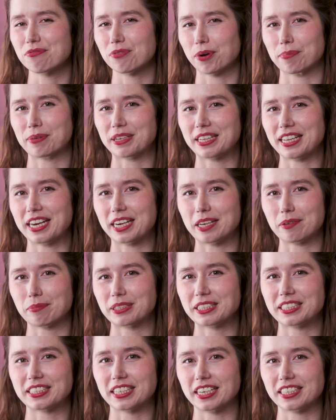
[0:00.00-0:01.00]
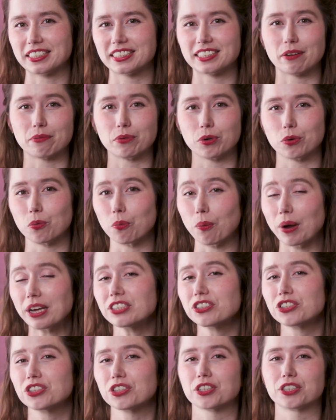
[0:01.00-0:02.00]
formulating mistakes that will
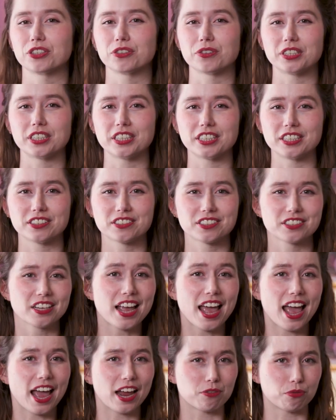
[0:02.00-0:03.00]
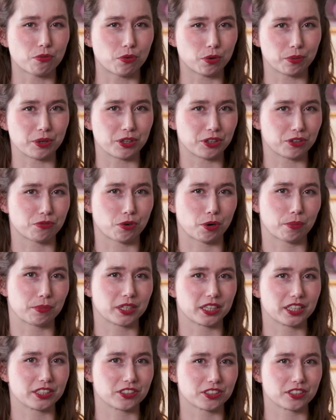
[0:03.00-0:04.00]
waste your ingredients and ruin your
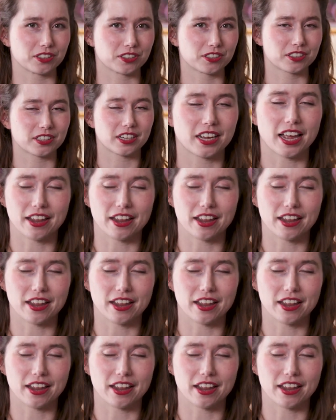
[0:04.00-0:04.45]
formulations,